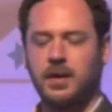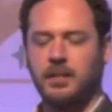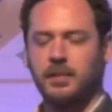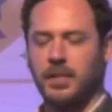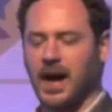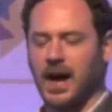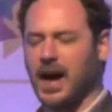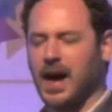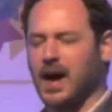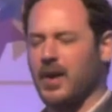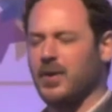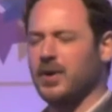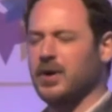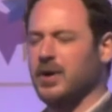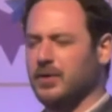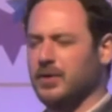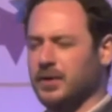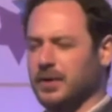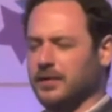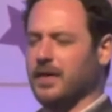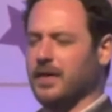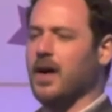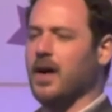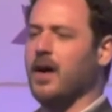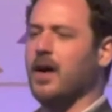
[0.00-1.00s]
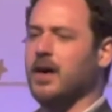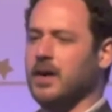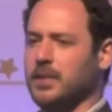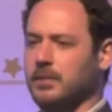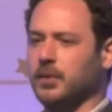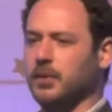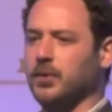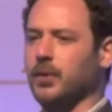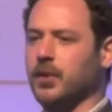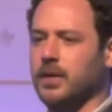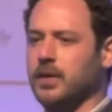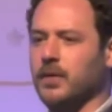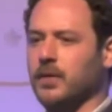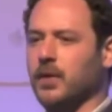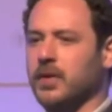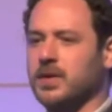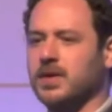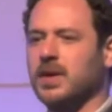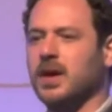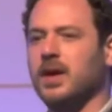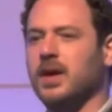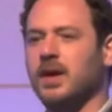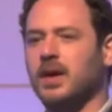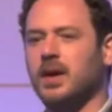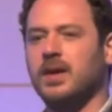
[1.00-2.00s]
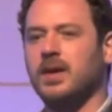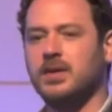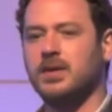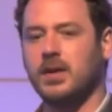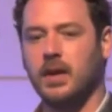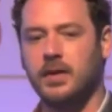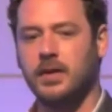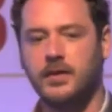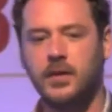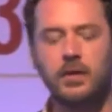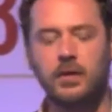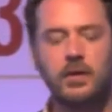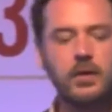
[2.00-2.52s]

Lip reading: But how you define employee voice. So if